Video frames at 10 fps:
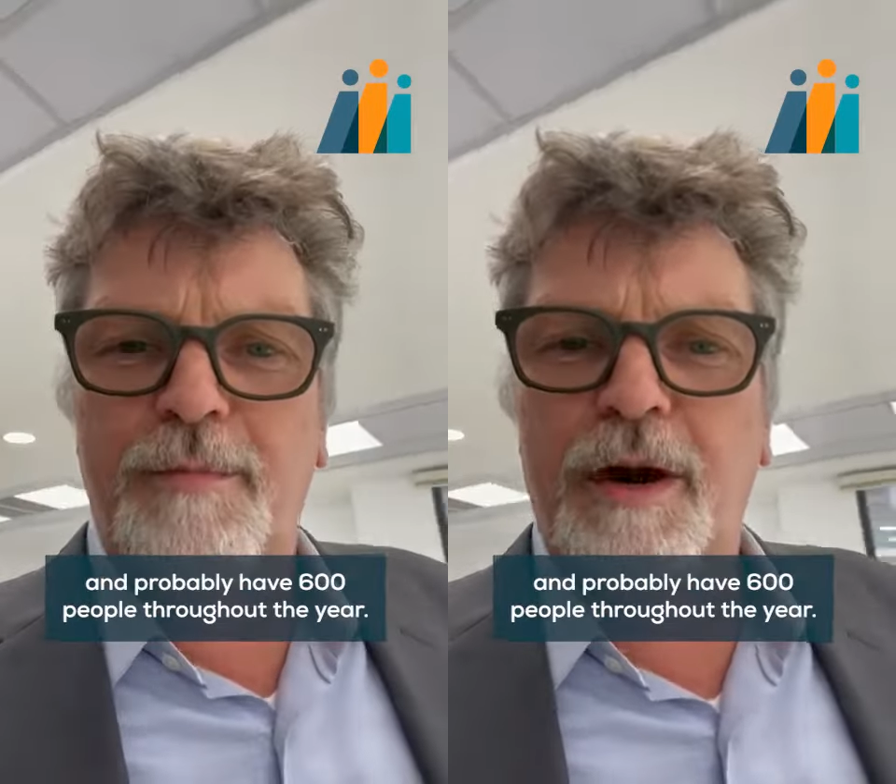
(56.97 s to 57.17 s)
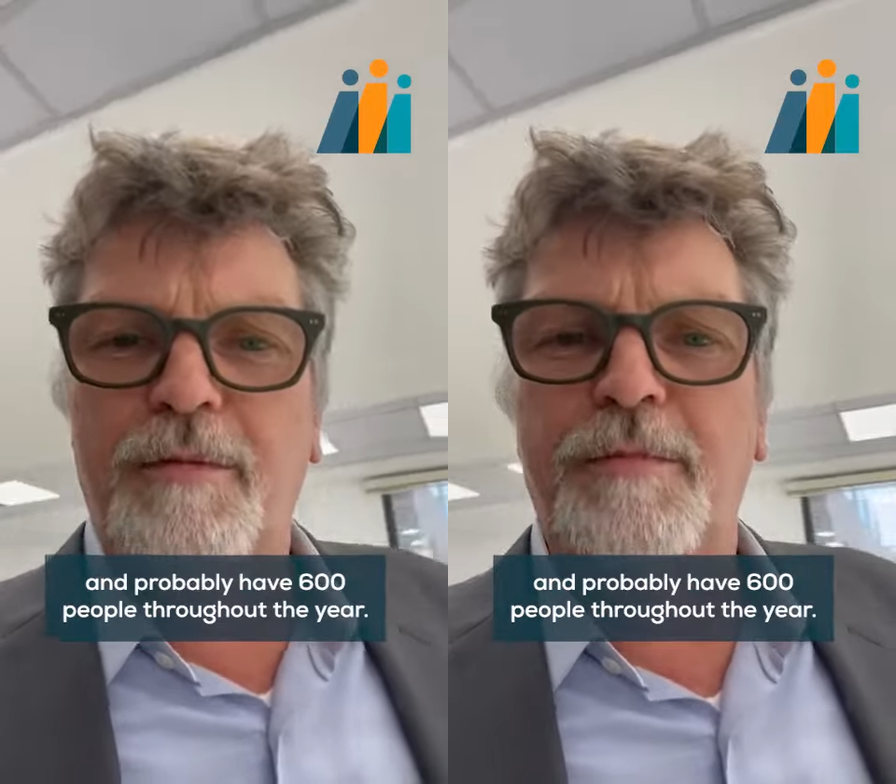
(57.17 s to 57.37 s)

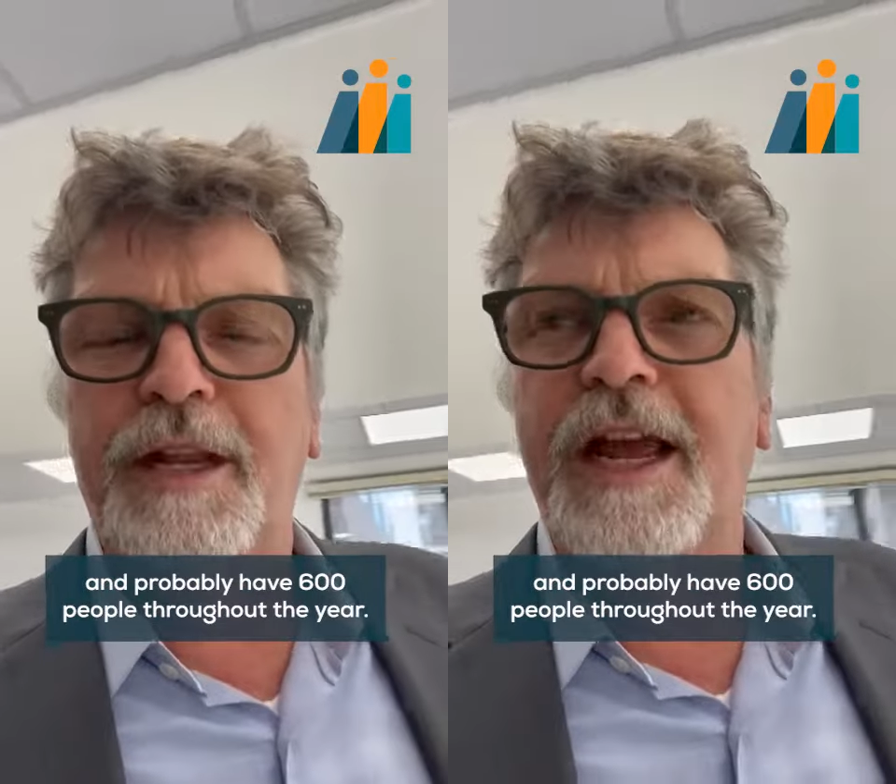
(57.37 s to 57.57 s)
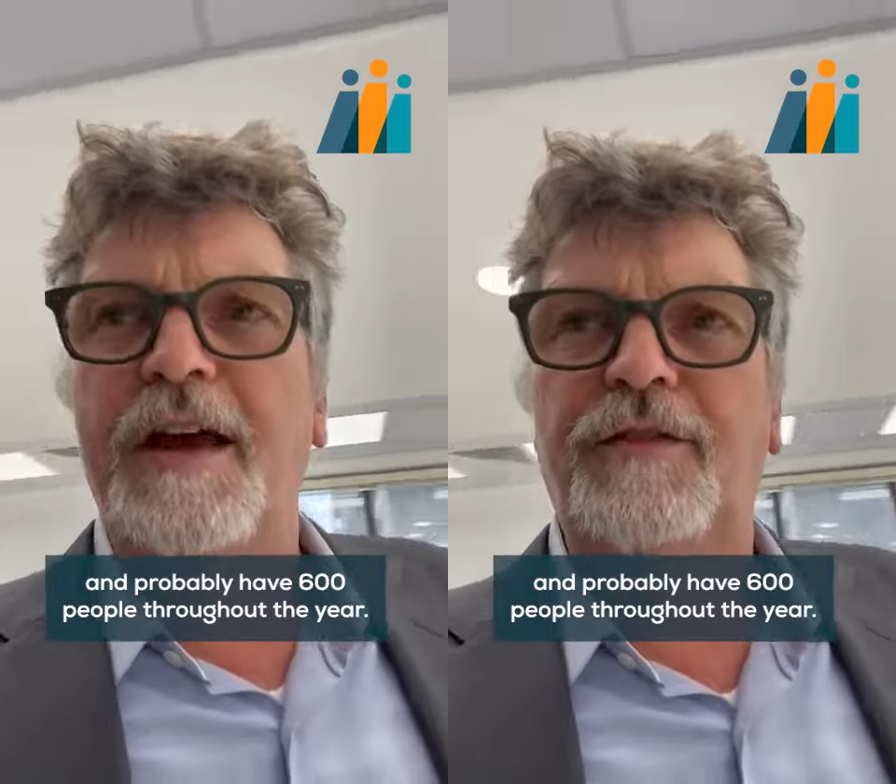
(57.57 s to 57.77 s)
probably
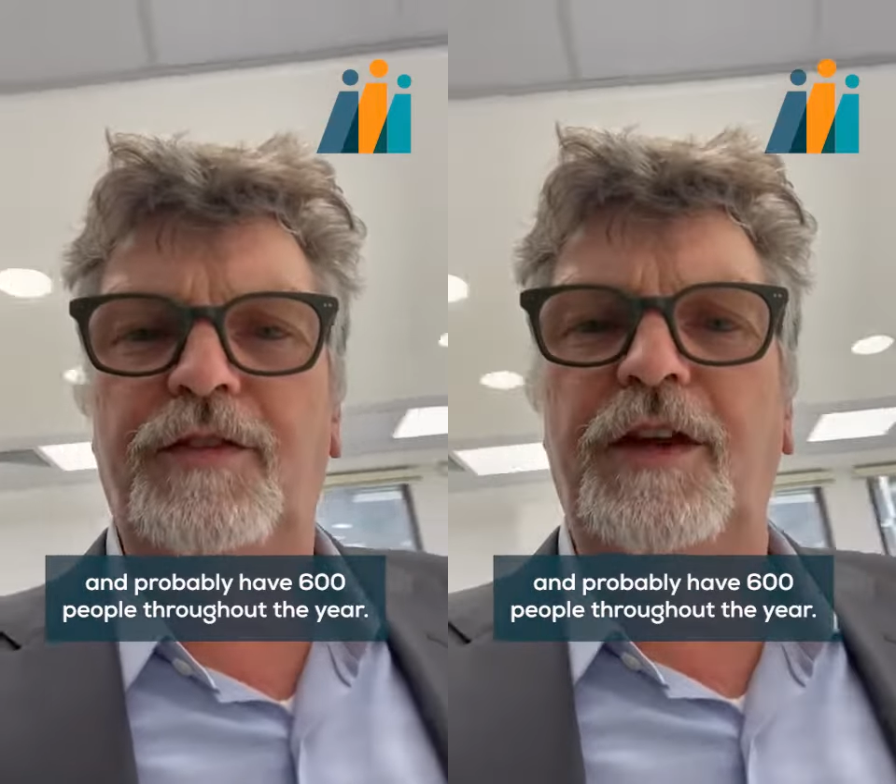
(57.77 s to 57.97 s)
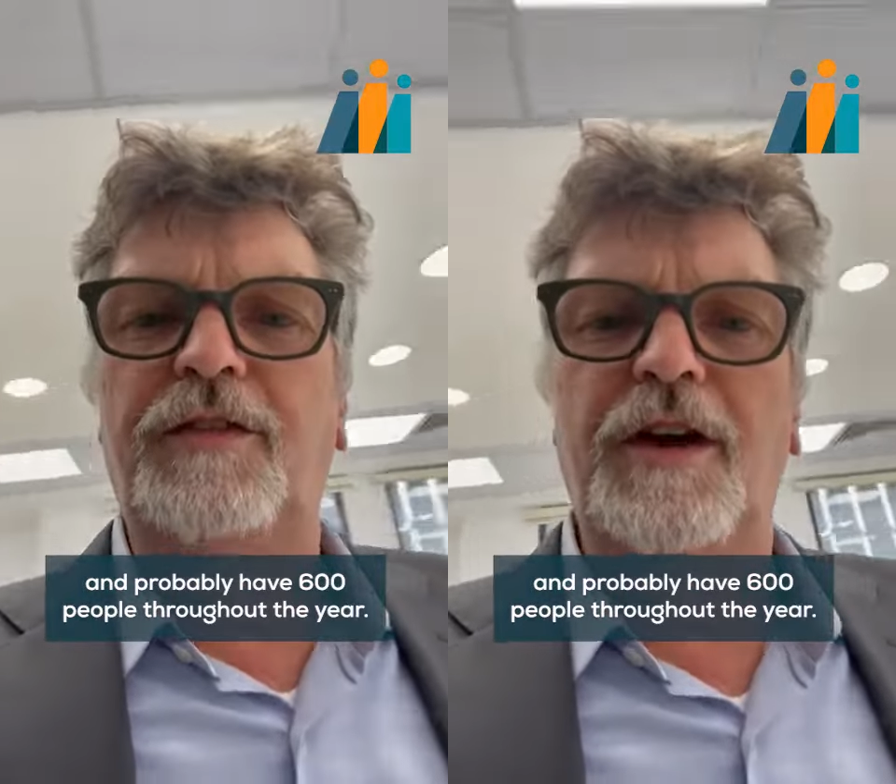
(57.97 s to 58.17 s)
have
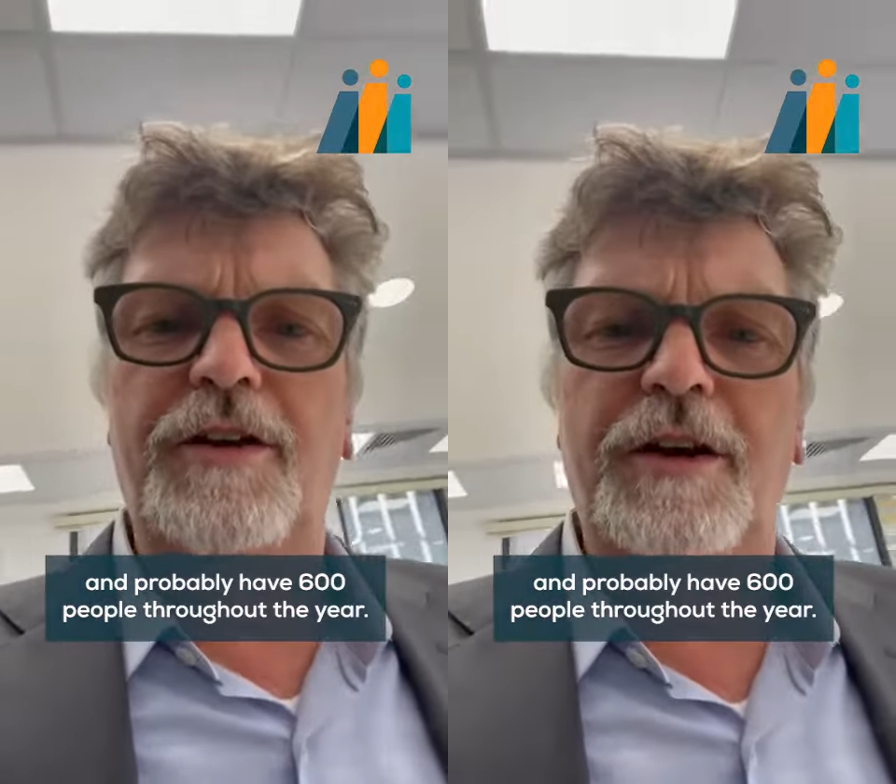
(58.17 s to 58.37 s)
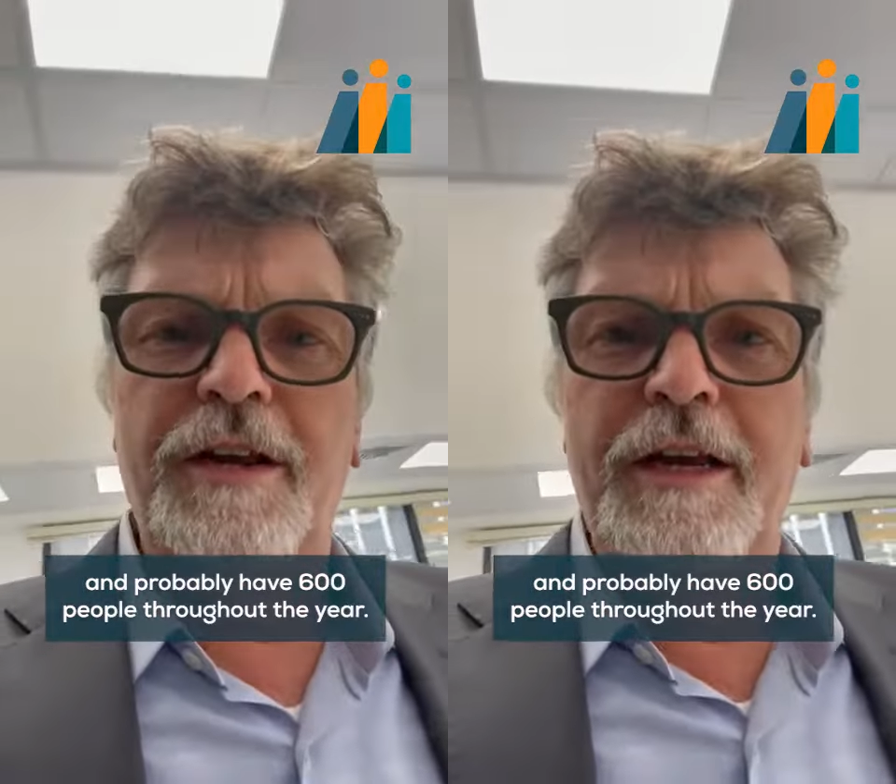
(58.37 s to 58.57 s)

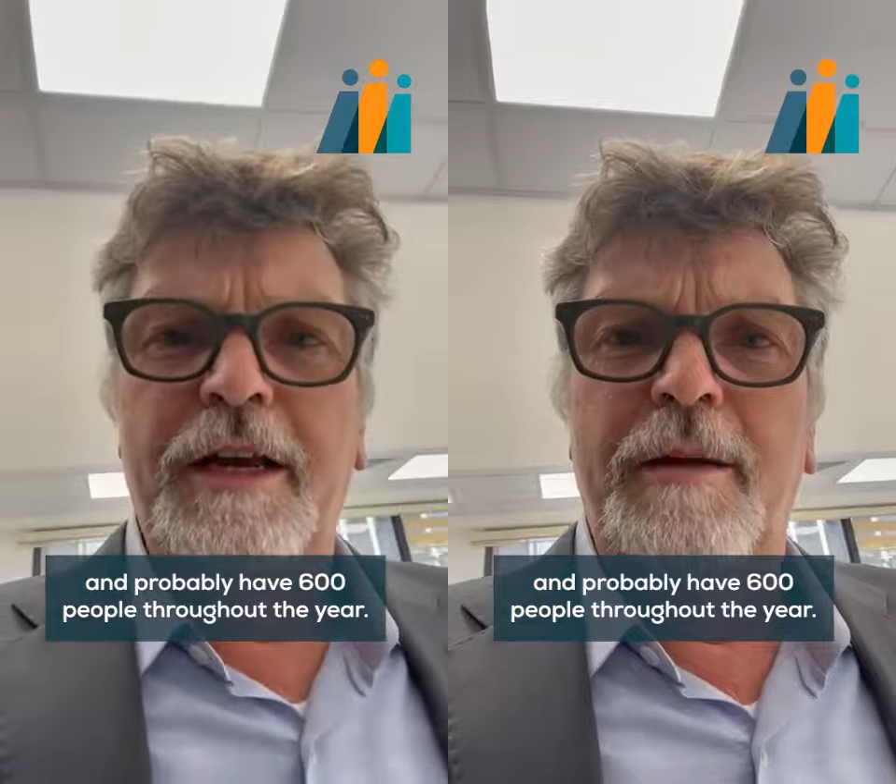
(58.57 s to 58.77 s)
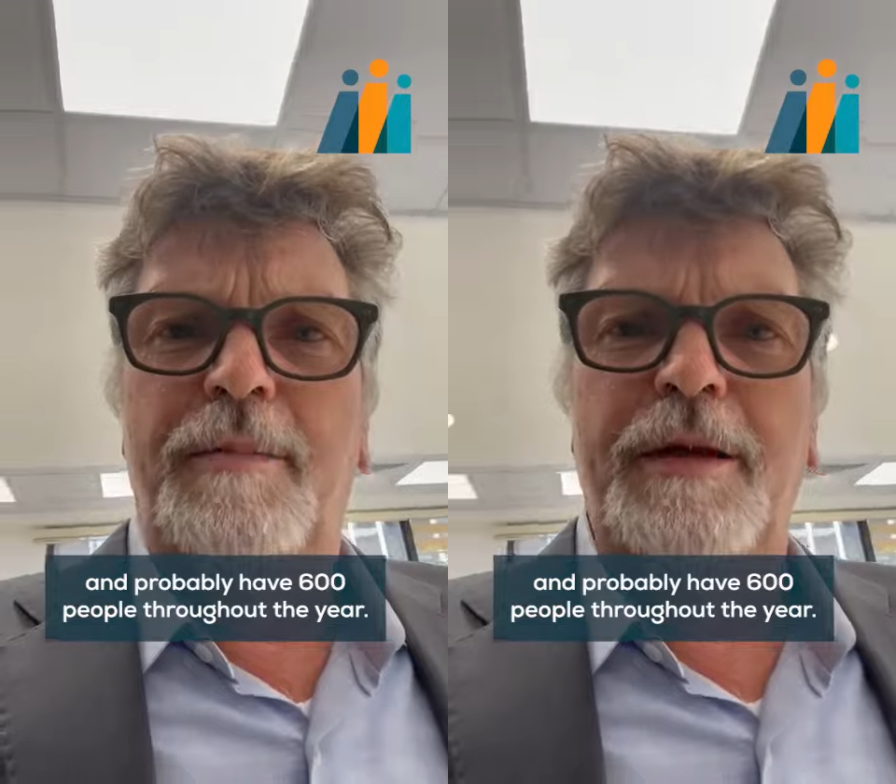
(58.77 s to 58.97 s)
600
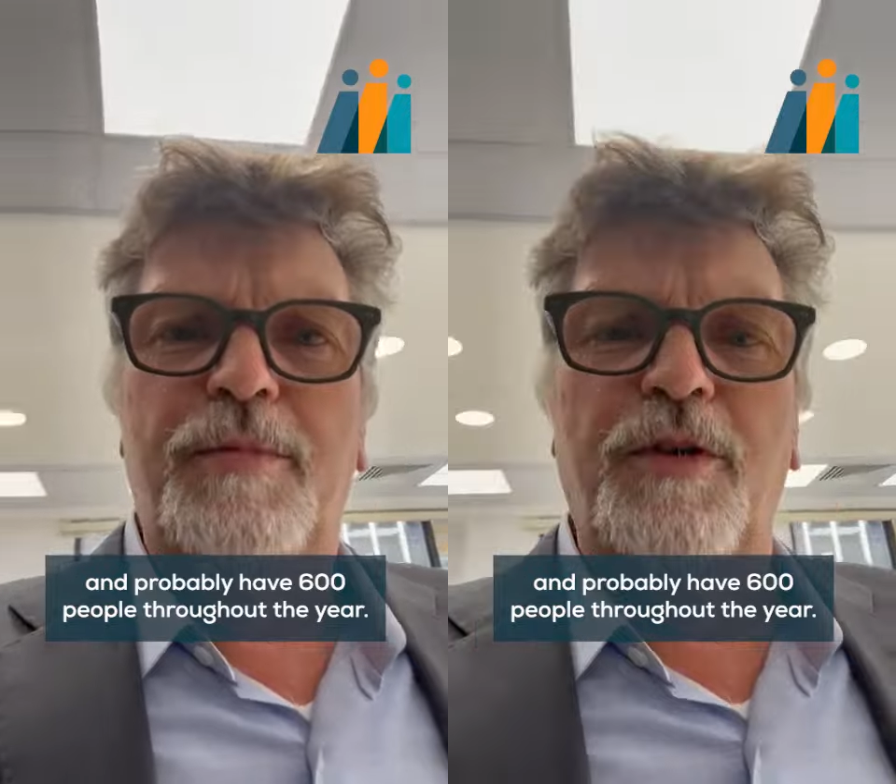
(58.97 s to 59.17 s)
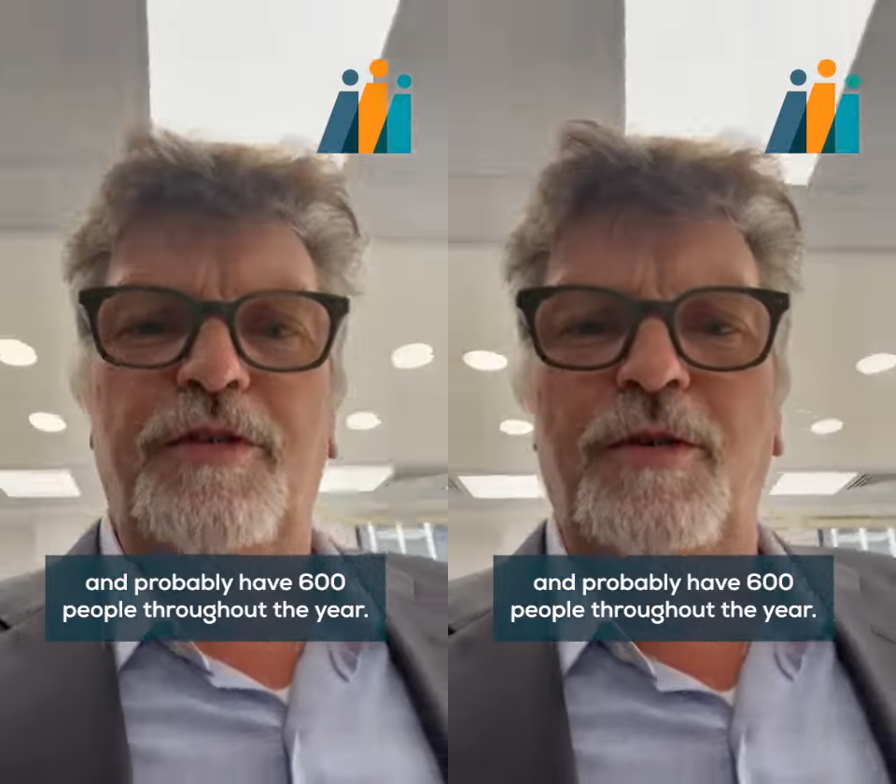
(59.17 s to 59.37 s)

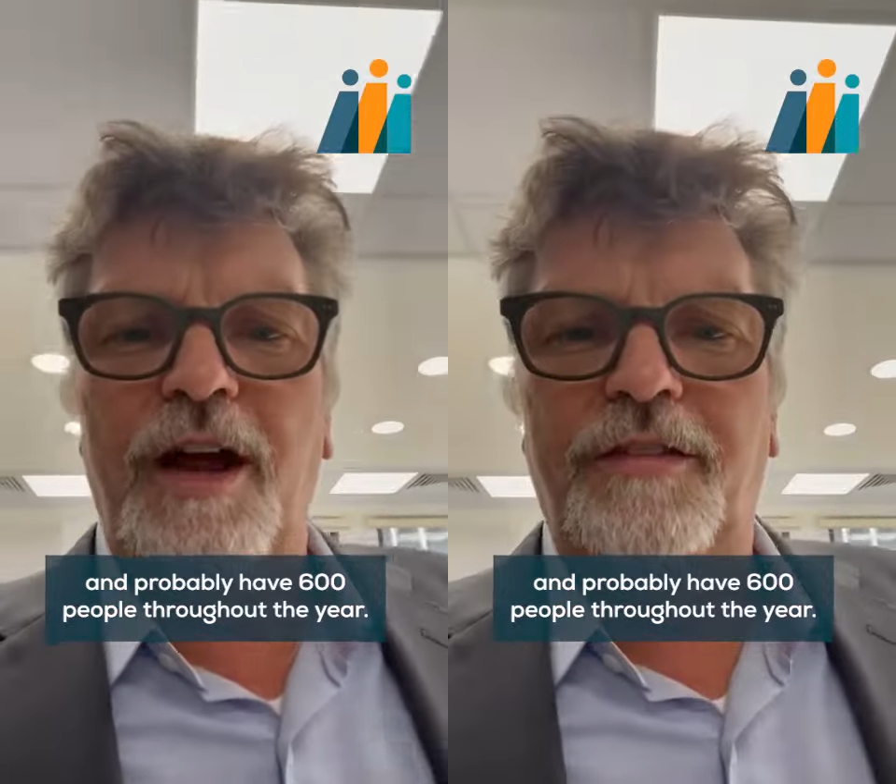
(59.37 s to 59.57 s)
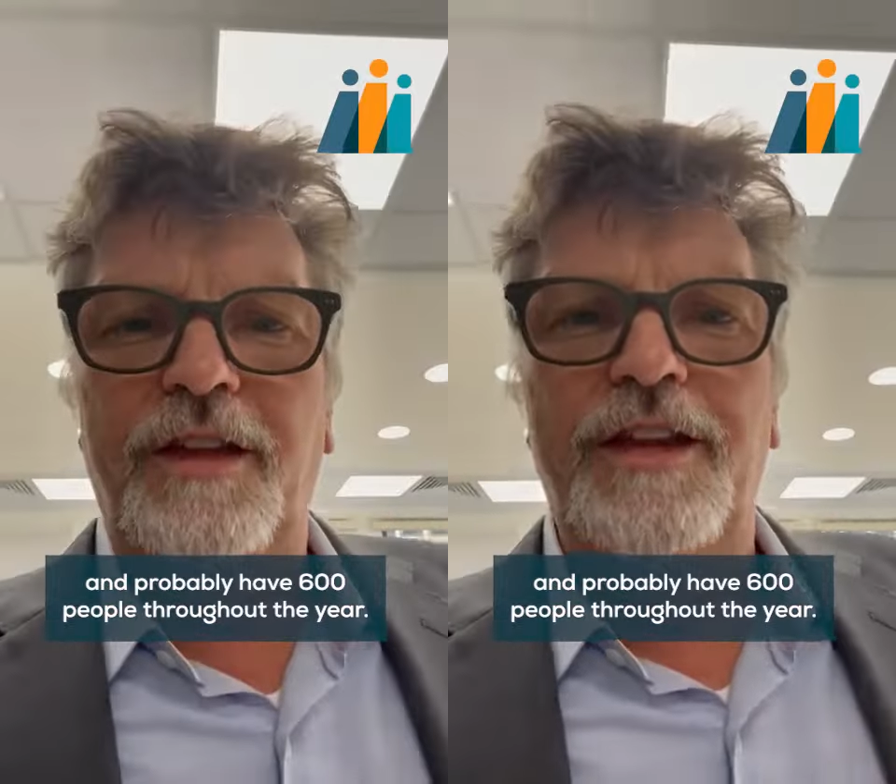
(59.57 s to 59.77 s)
people
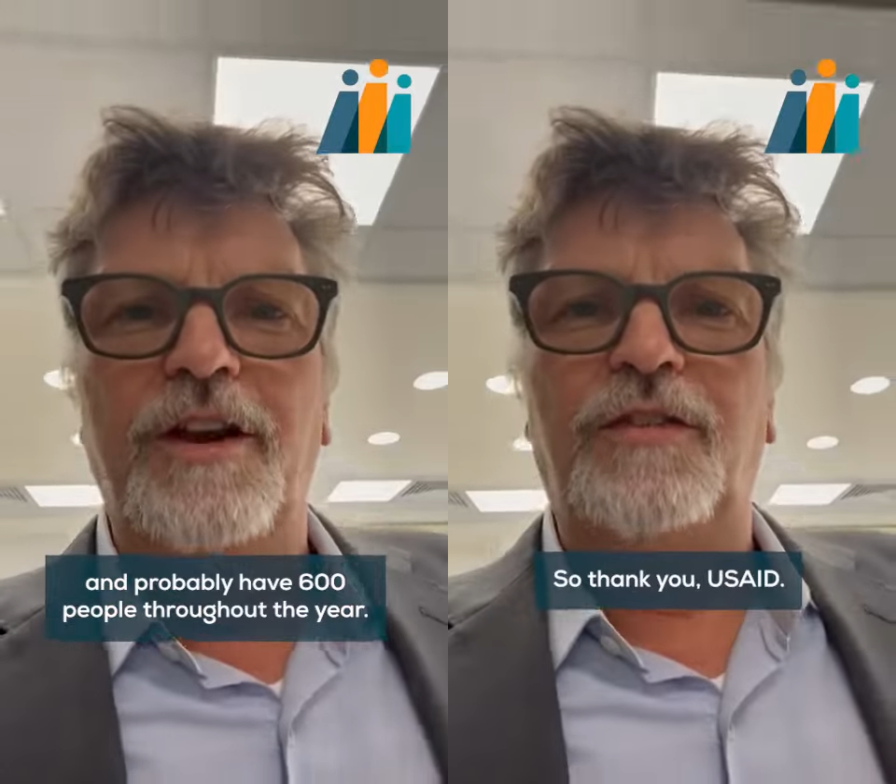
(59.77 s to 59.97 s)
throughout the year.